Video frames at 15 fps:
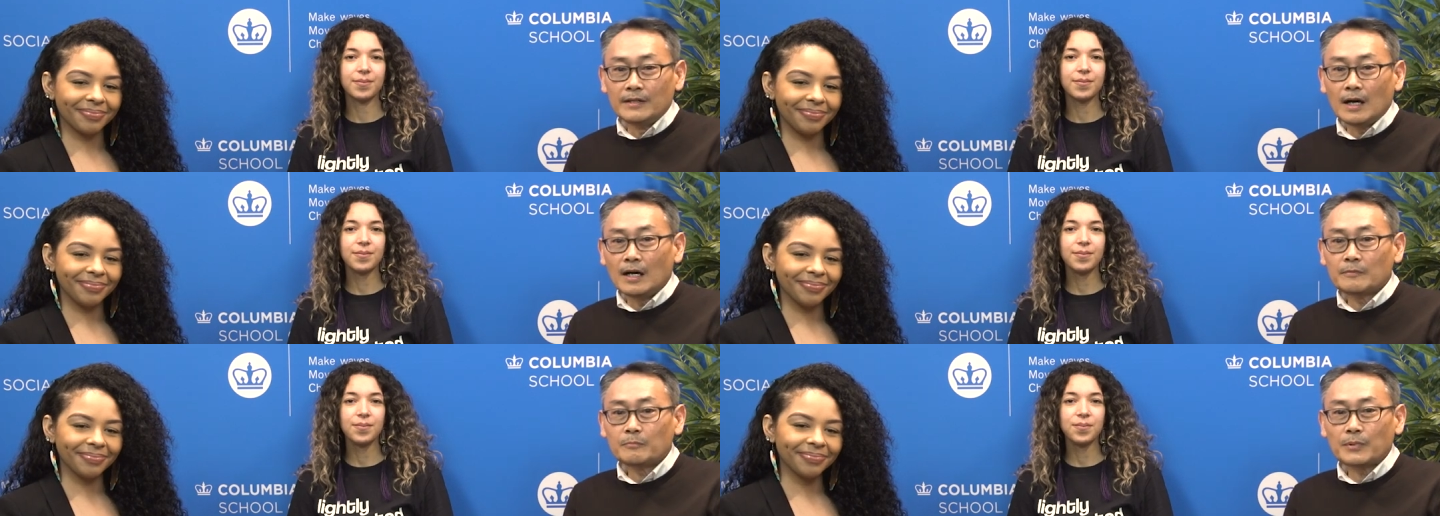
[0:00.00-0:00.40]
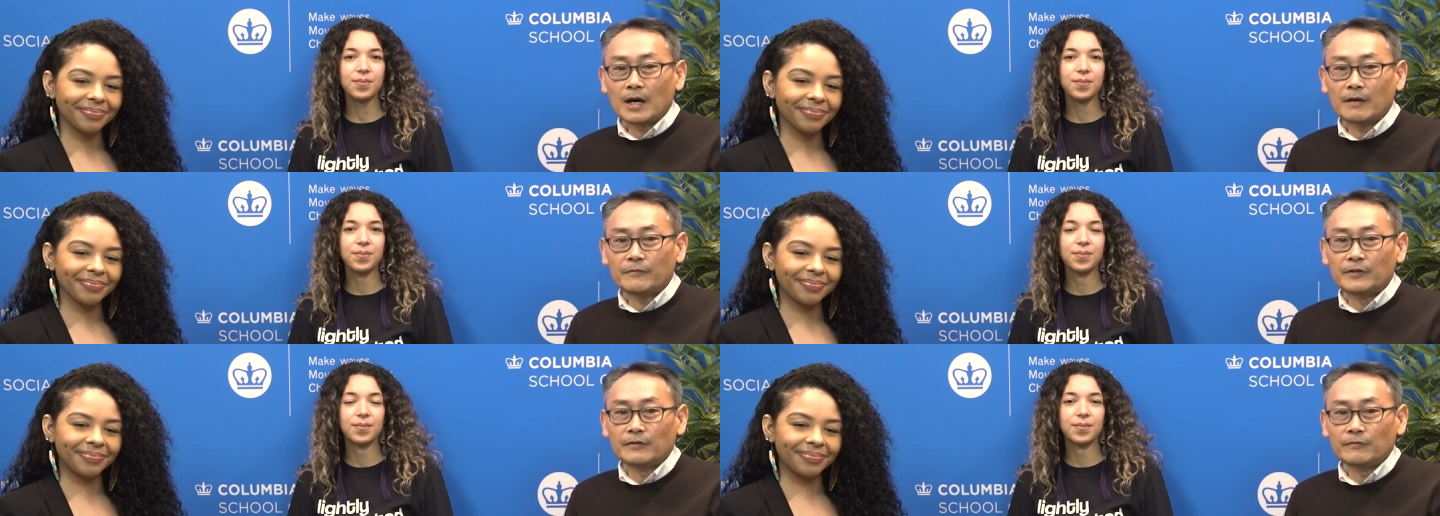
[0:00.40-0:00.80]

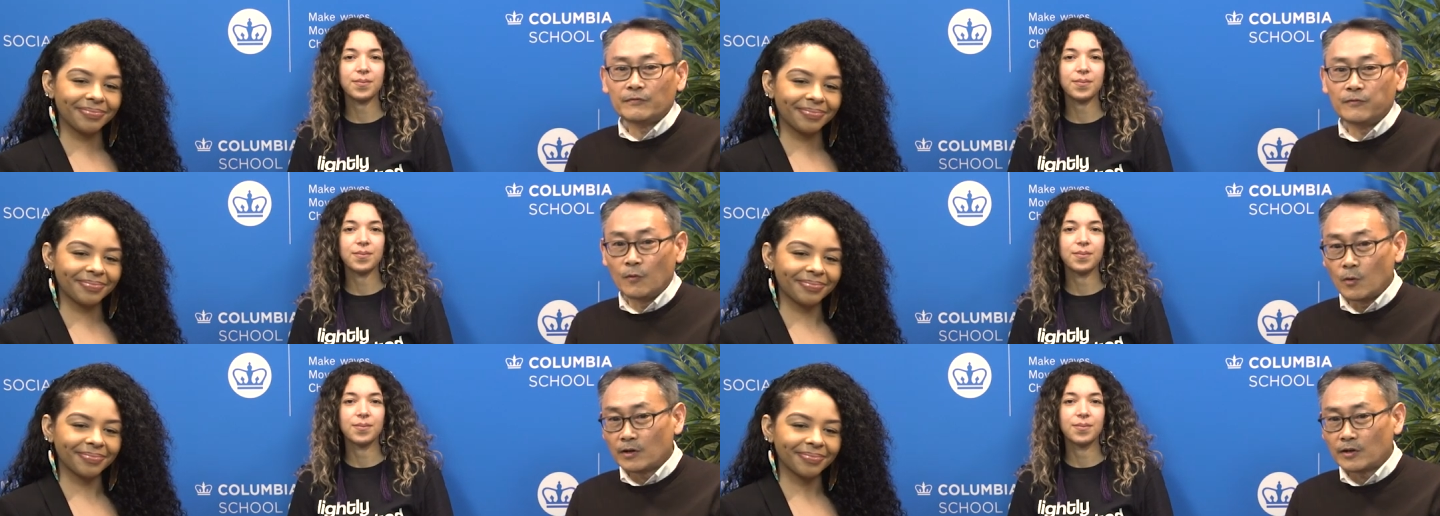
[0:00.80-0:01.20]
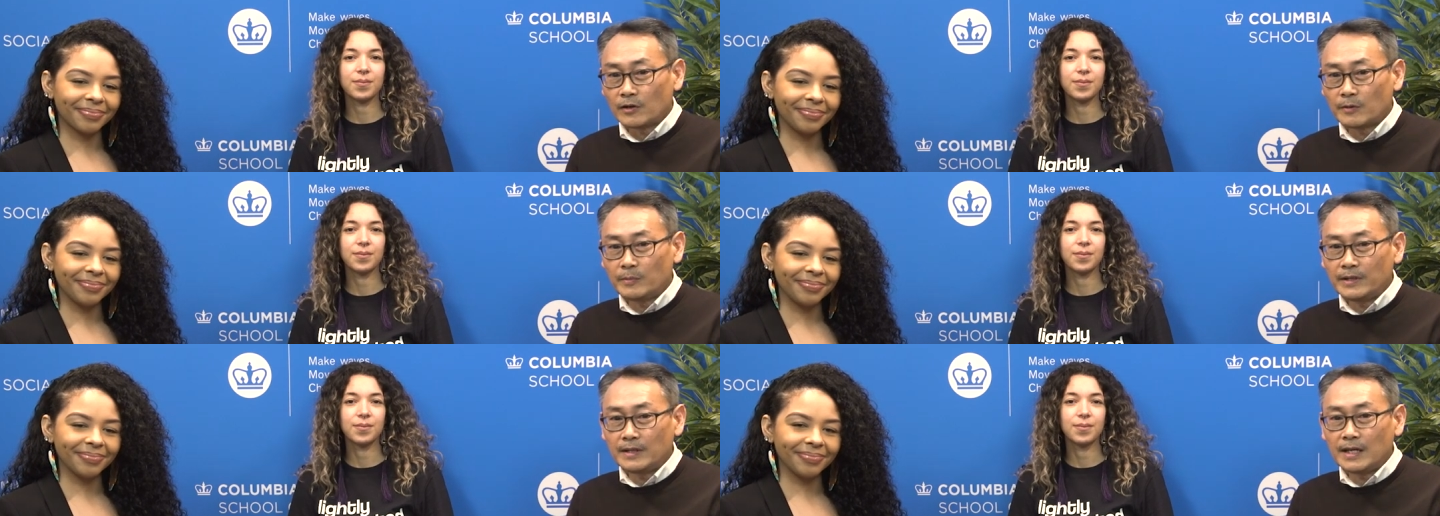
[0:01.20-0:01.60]
Speaker 1: nonprofit for
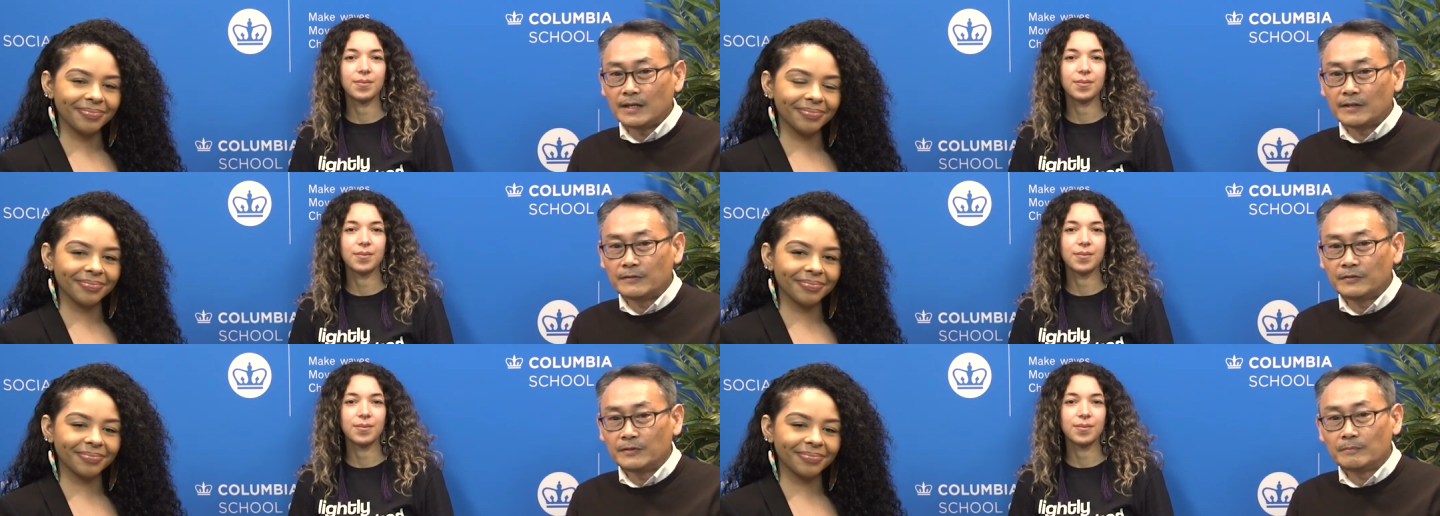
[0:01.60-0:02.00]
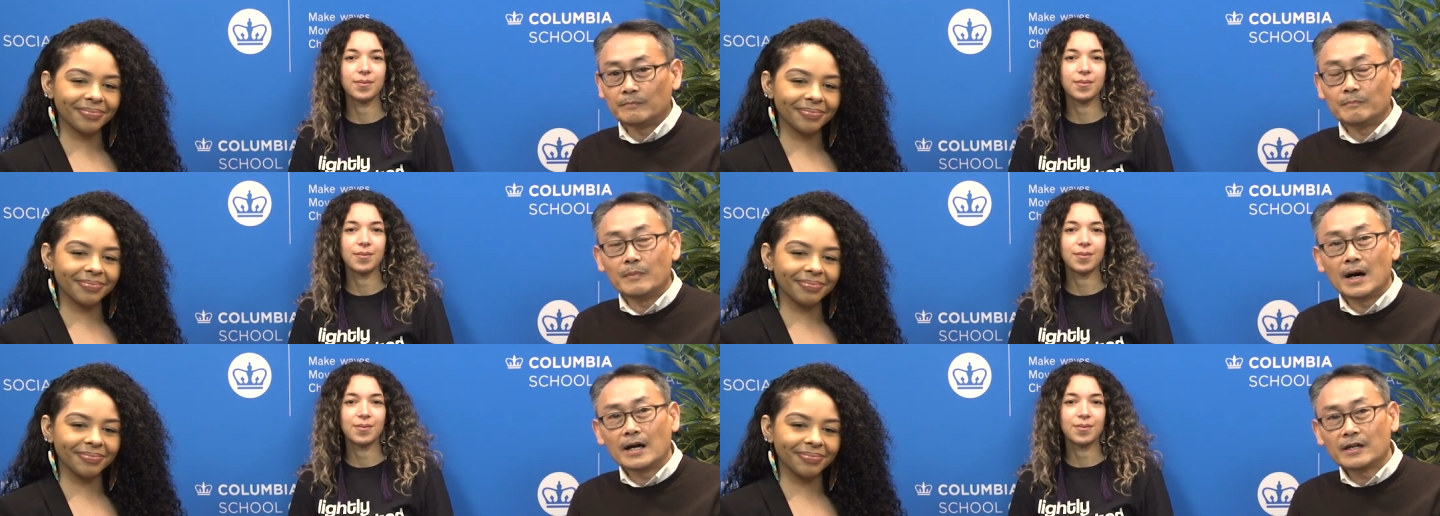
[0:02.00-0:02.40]
urban natives
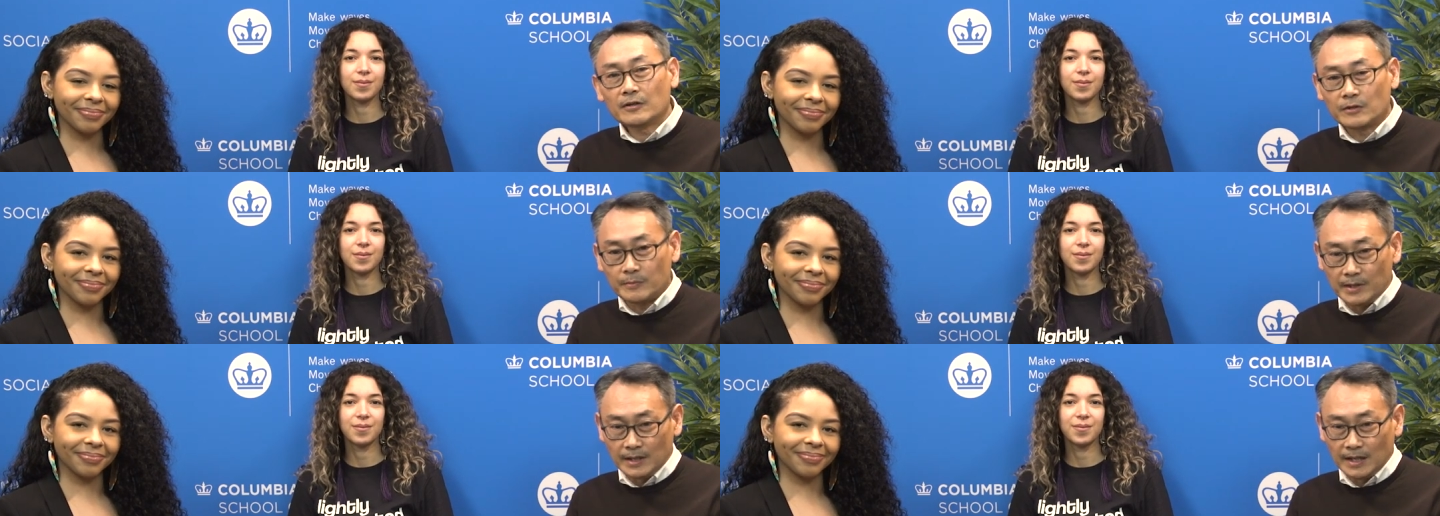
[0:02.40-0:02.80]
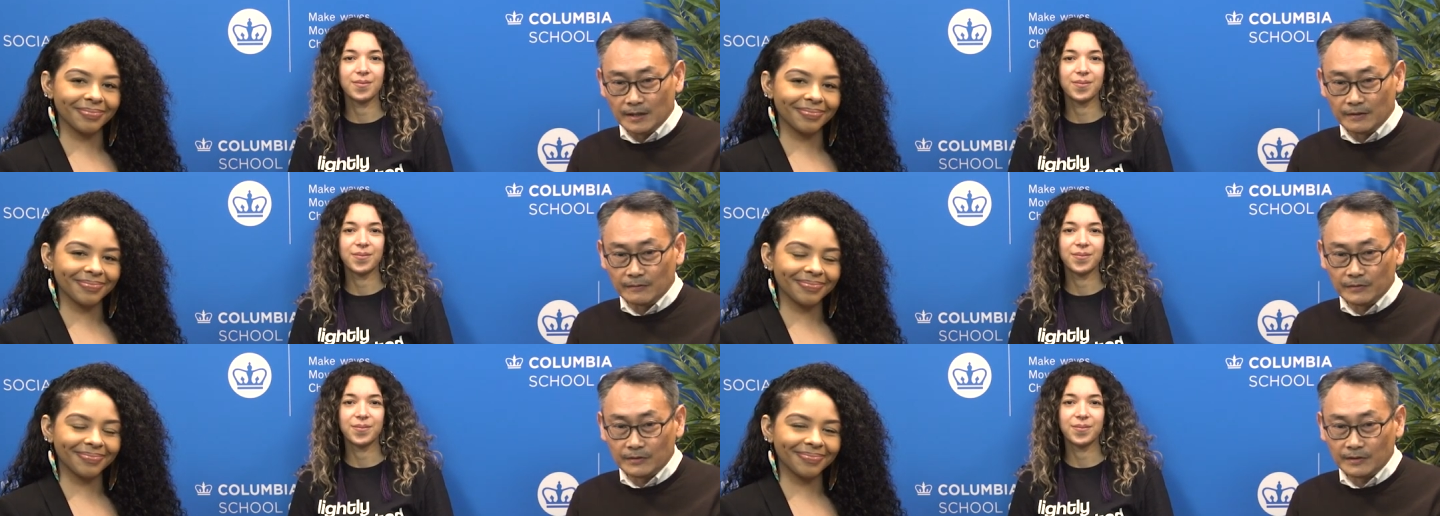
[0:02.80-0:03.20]
by urban
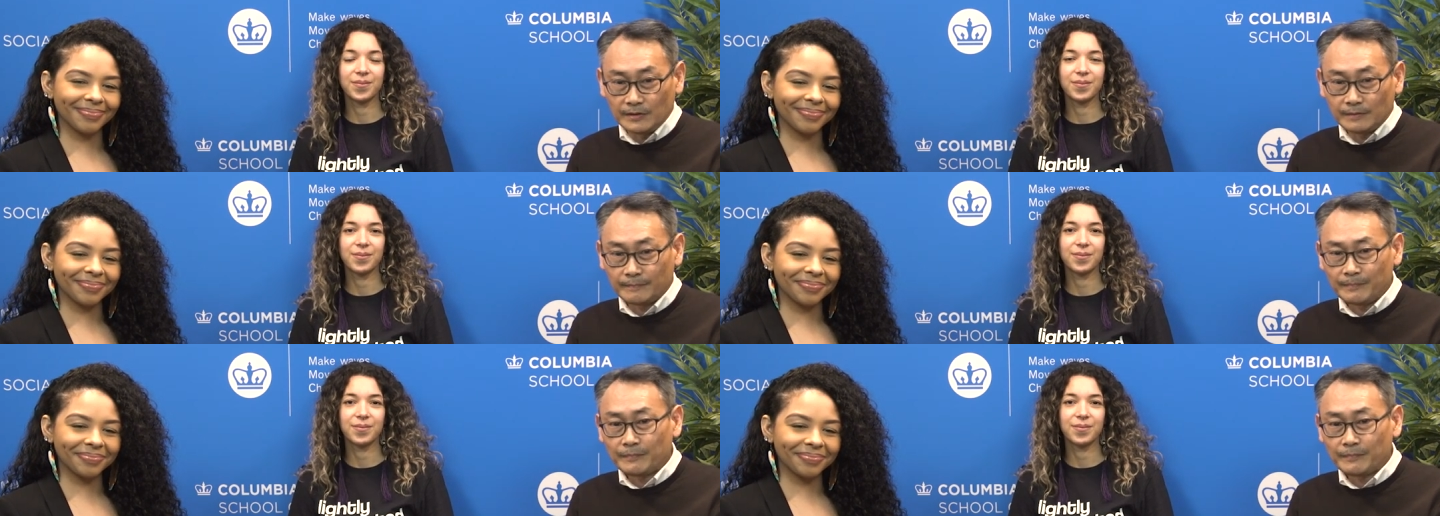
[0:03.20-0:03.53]
natives.